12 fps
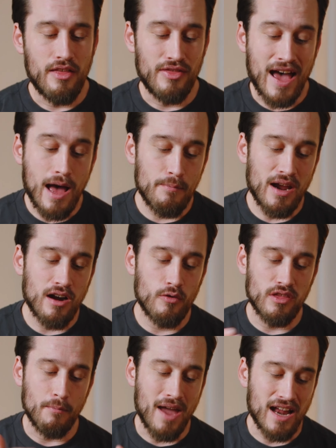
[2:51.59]
That paired
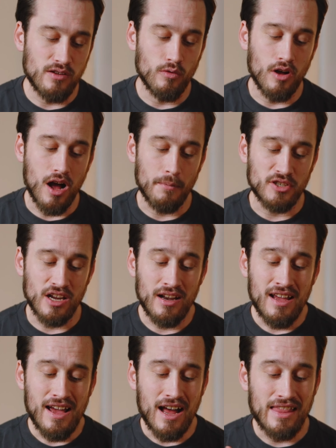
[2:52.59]
with a manual option
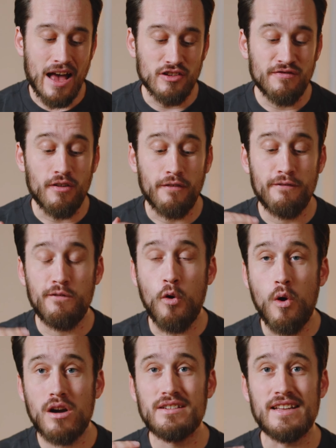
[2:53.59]
allows for
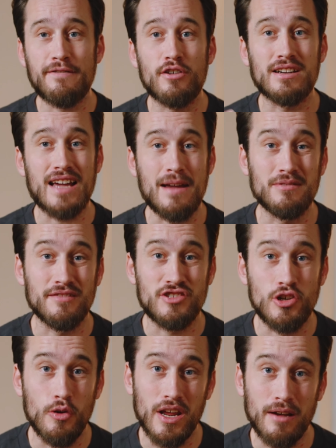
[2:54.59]
4 different types of
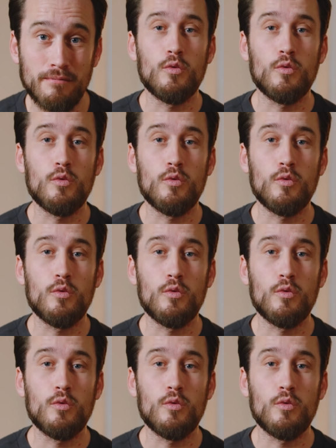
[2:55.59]
shooting,